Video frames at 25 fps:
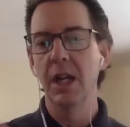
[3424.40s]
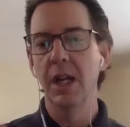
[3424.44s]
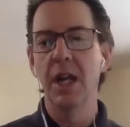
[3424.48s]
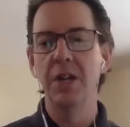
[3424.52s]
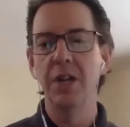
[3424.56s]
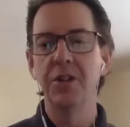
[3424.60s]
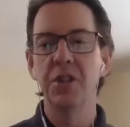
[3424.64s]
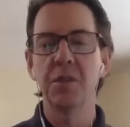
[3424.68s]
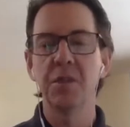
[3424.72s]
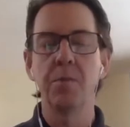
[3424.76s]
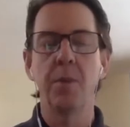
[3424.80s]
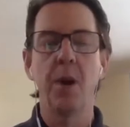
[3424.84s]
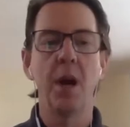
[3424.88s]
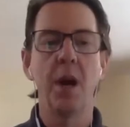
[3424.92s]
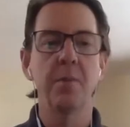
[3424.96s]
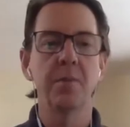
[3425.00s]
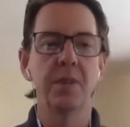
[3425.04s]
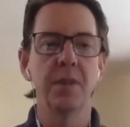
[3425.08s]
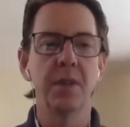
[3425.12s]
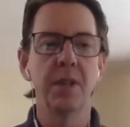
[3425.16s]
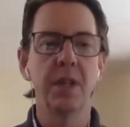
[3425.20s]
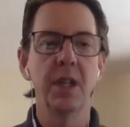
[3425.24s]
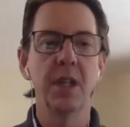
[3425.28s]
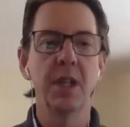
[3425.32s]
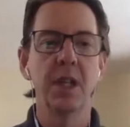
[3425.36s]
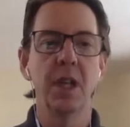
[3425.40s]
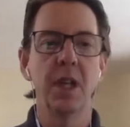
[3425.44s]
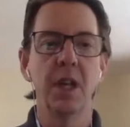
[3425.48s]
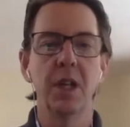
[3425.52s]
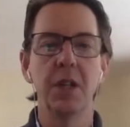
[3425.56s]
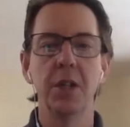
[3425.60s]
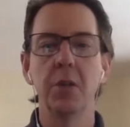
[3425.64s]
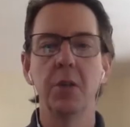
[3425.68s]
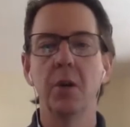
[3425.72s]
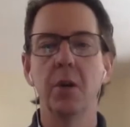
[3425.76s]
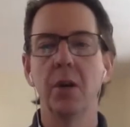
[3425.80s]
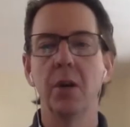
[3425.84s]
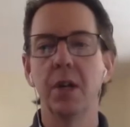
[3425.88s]
I just popped the
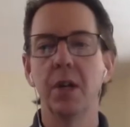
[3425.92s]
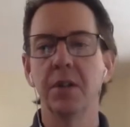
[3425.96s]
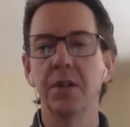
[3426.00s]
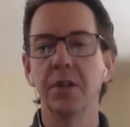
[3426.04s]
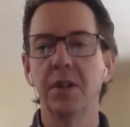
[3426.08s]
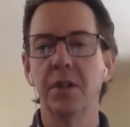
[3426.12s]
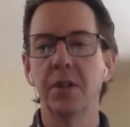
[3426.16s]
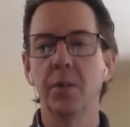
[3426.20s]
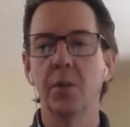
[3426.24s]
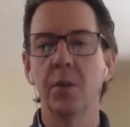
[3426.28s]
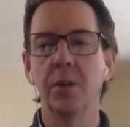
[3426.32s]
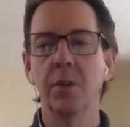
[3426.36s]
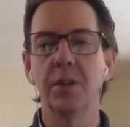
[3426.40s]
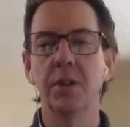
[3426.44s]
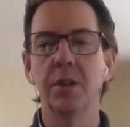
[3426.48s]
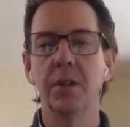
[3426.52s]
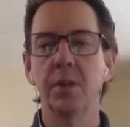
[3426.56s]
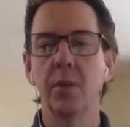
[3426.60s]
URL to the